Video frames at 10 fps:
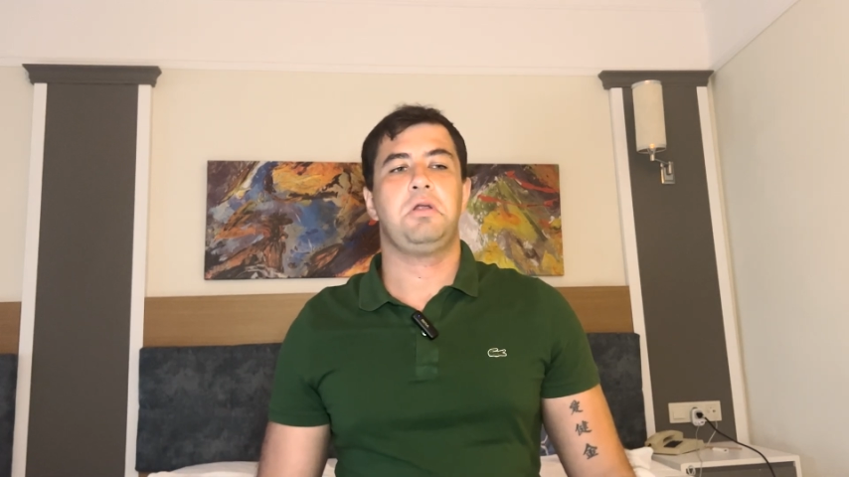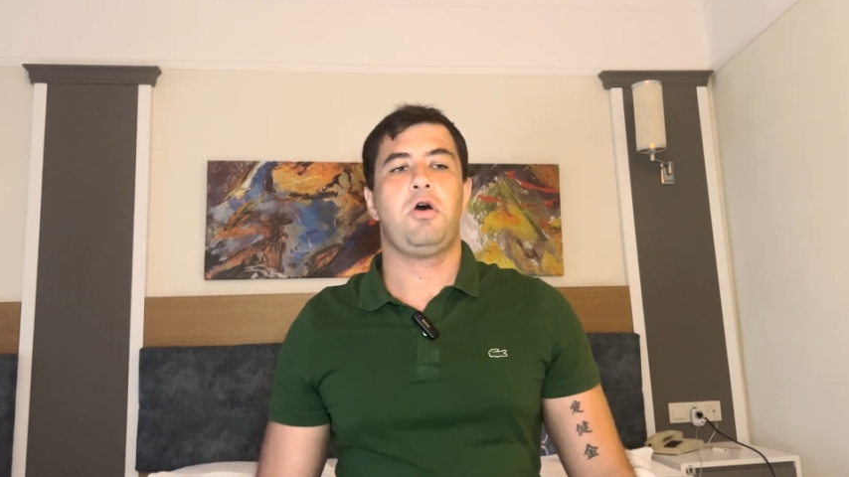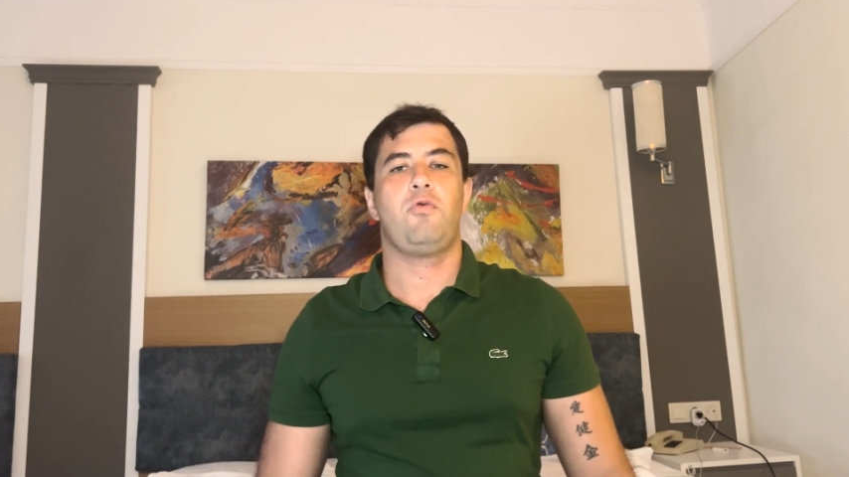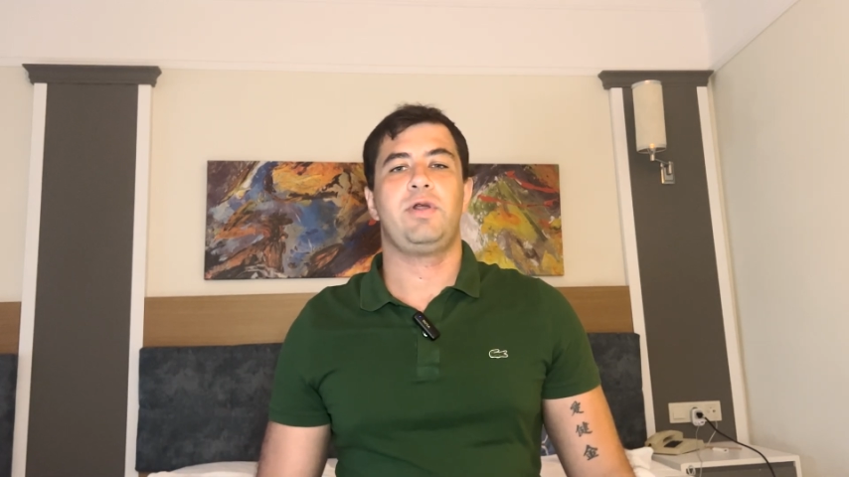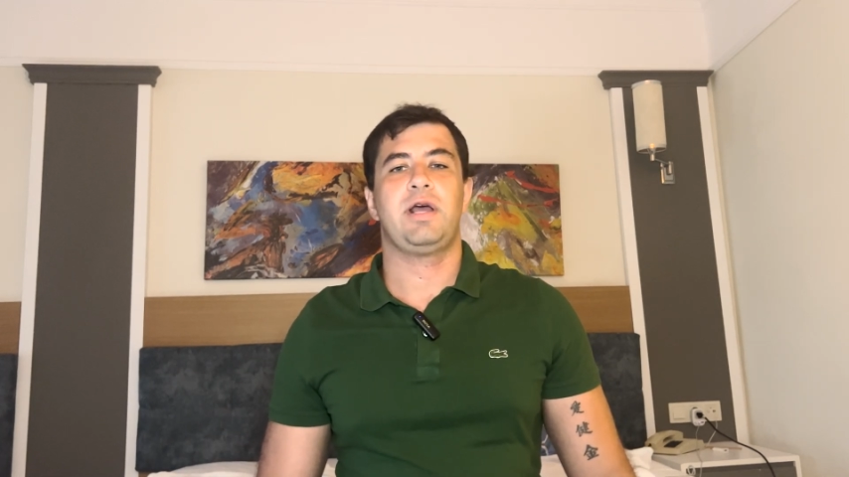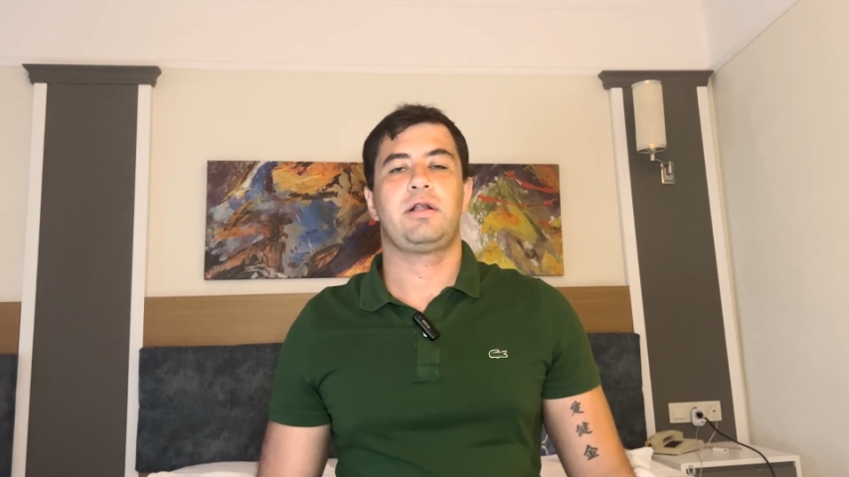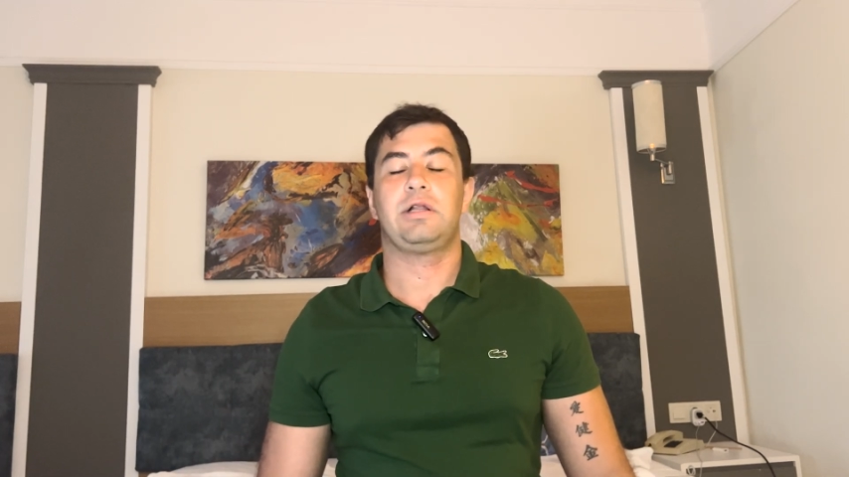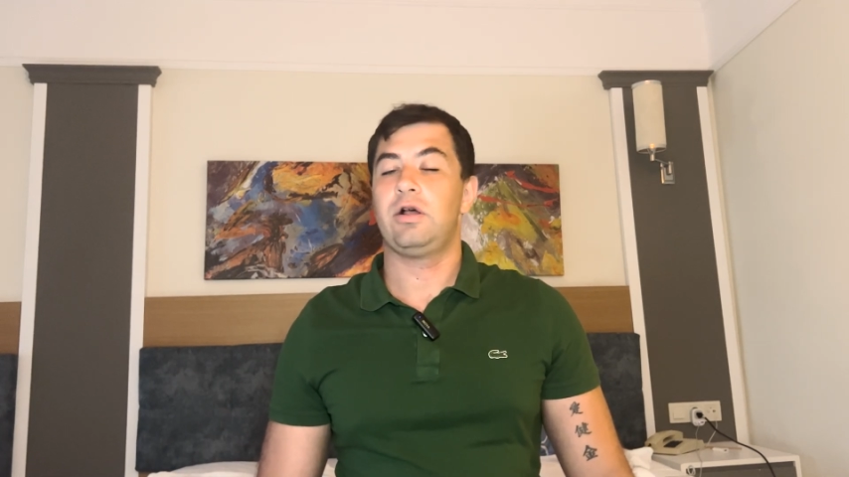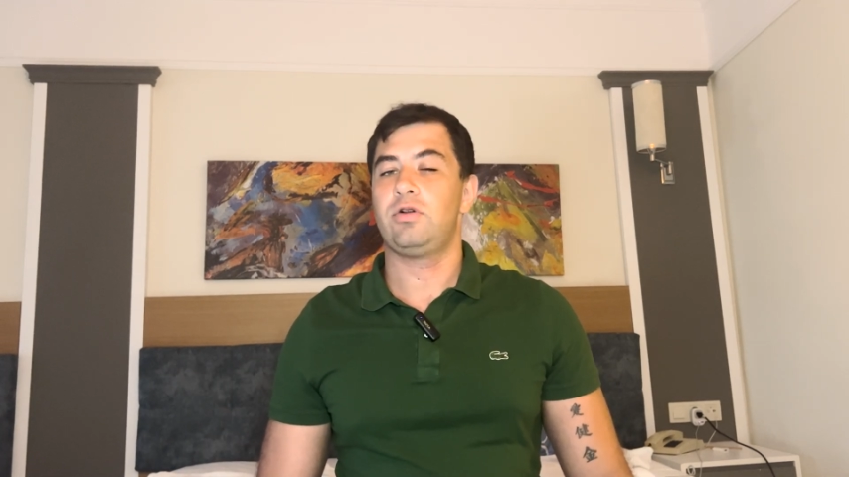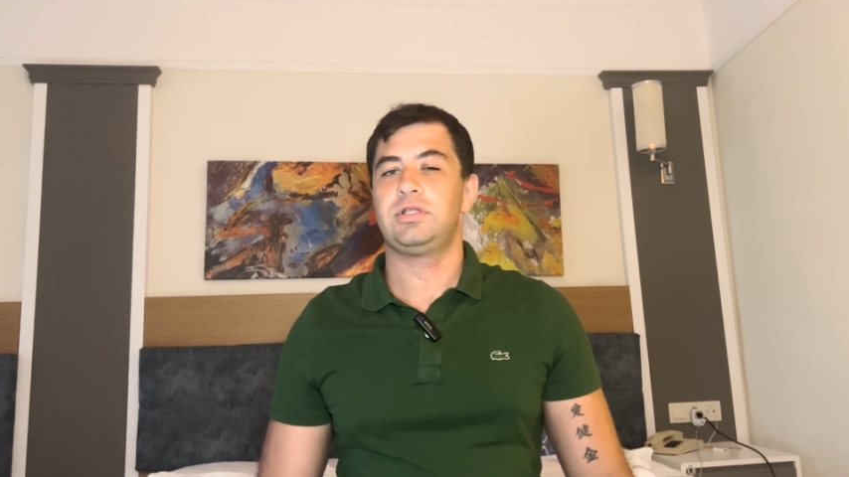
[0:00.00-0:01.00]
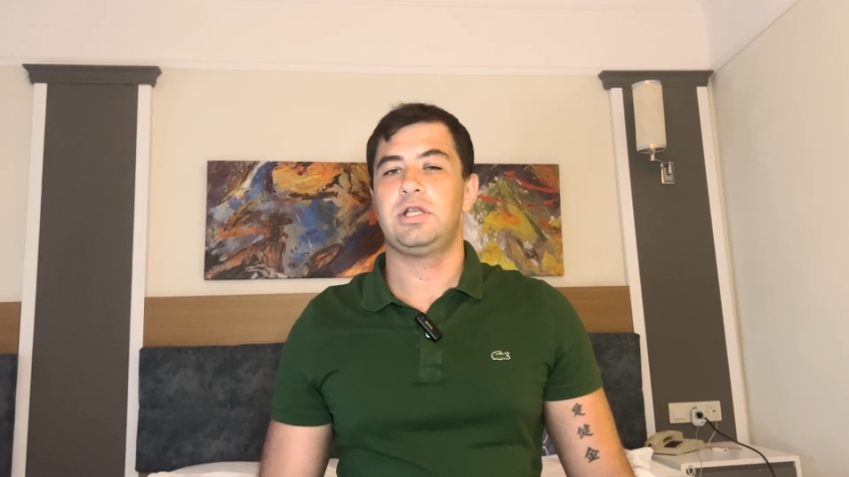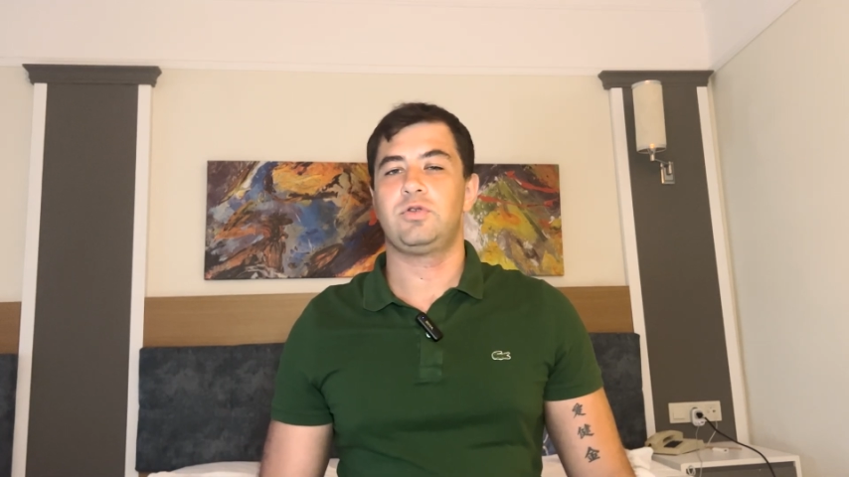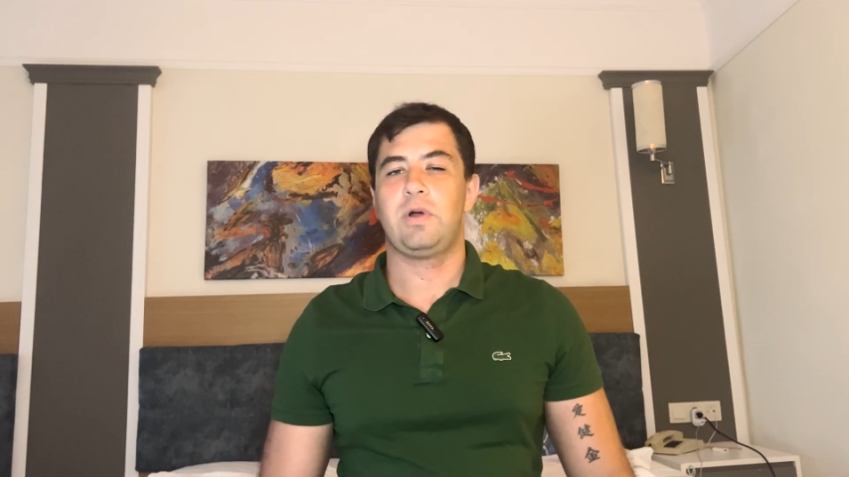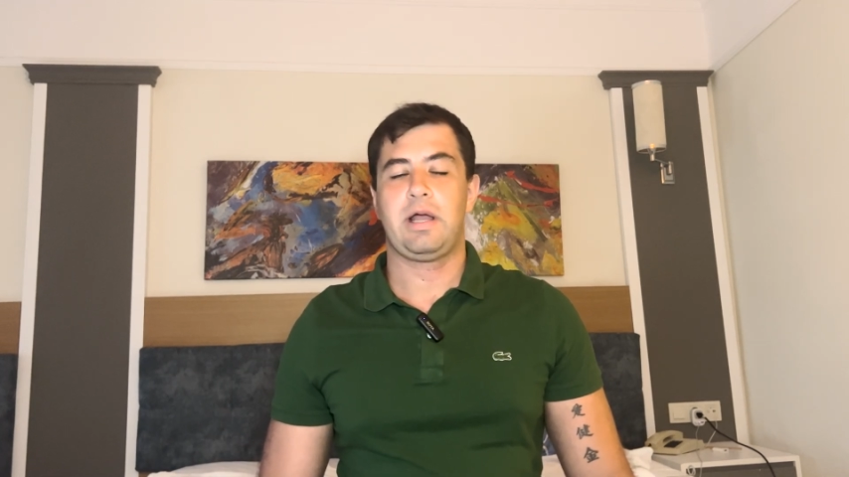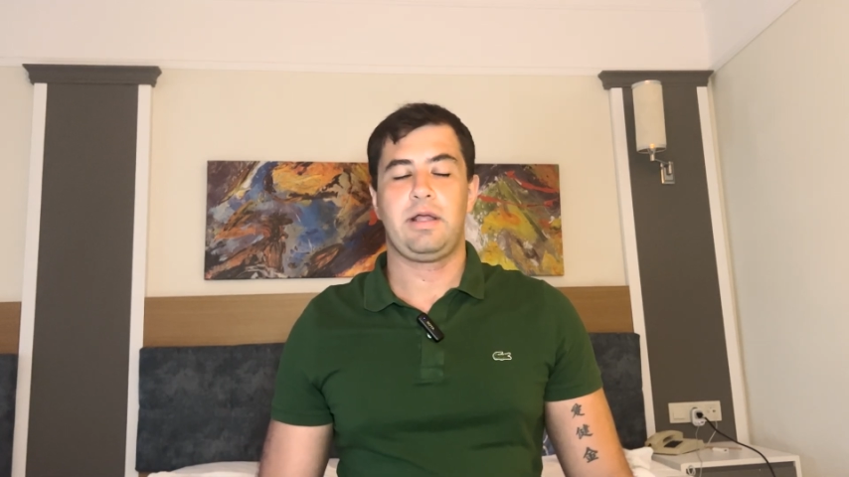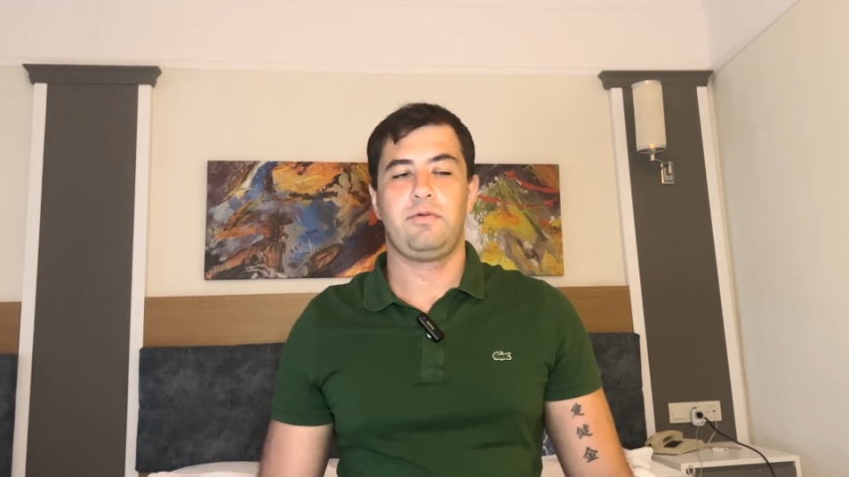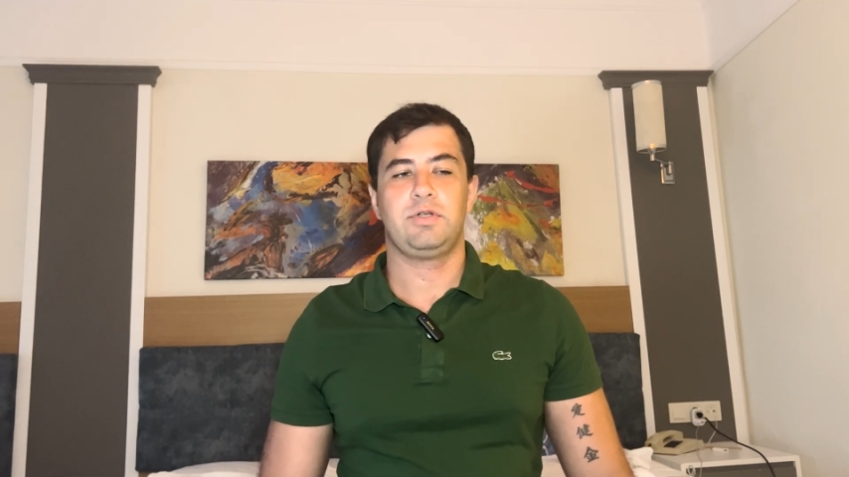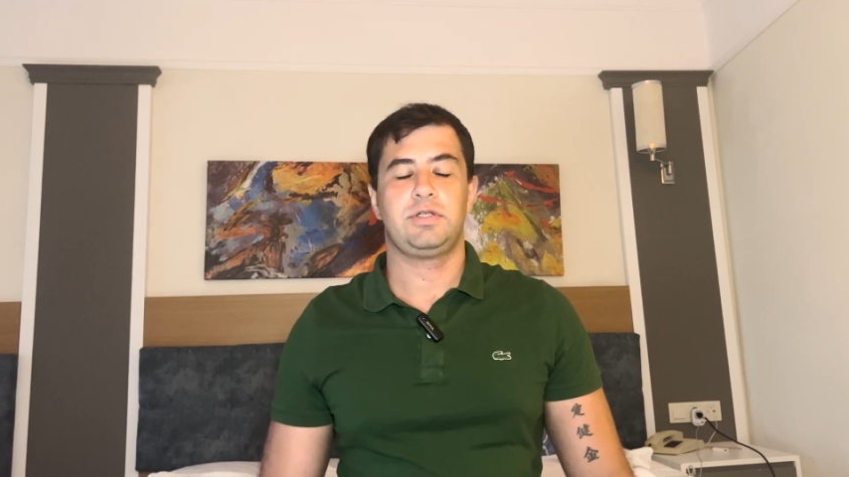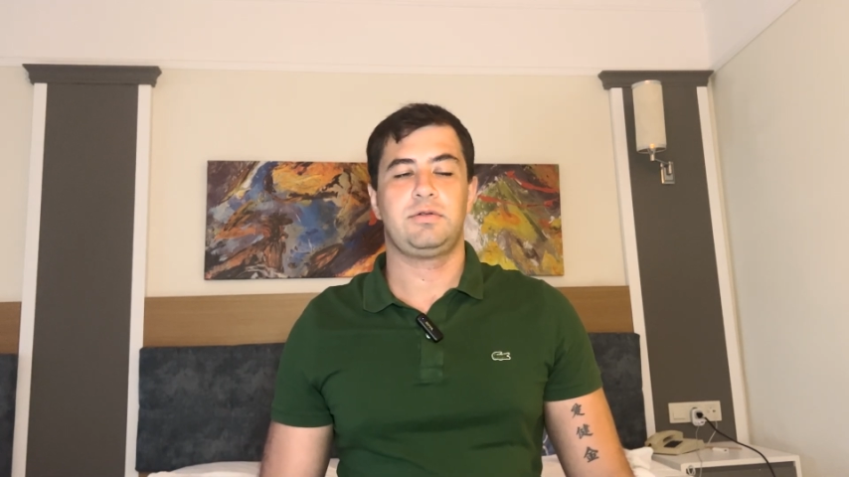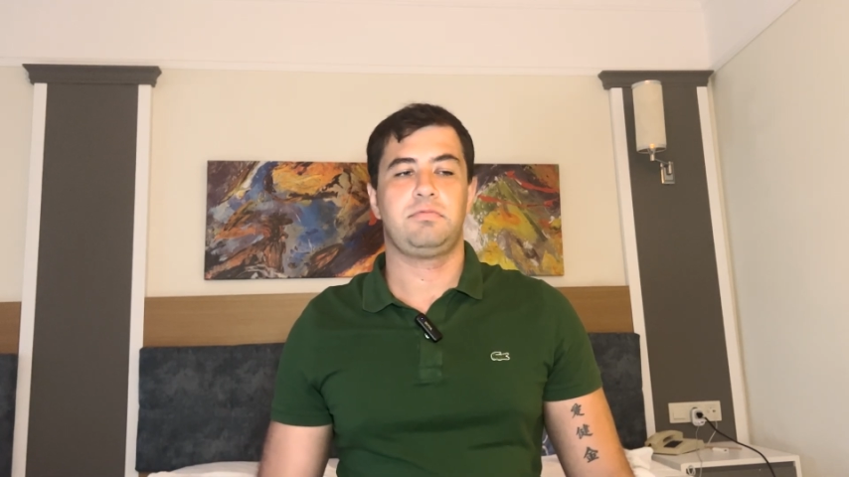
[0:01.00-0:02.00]
no, we're not close, that's why it
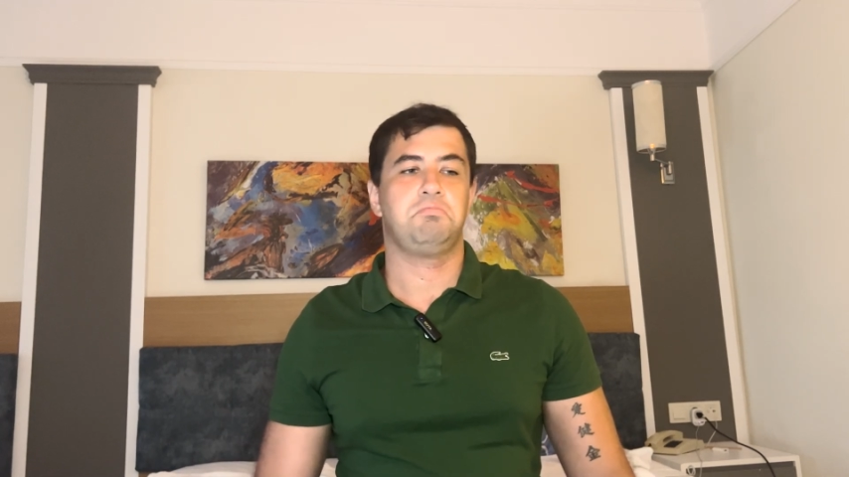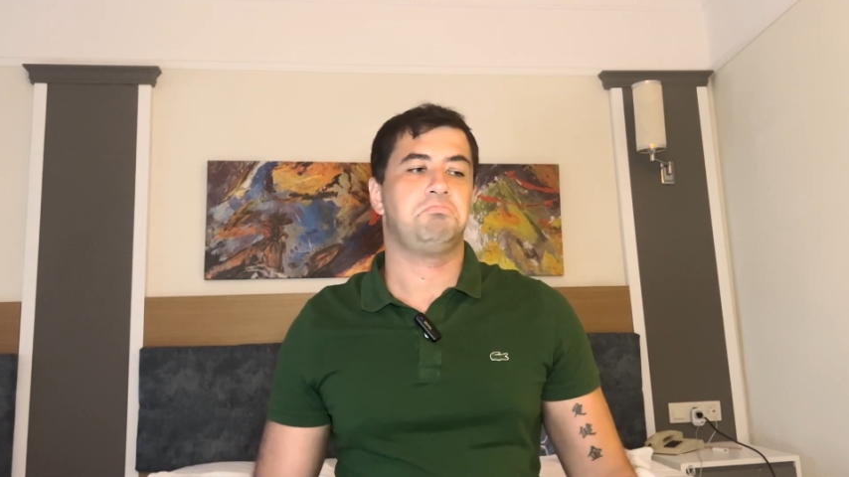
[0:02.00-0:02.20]
was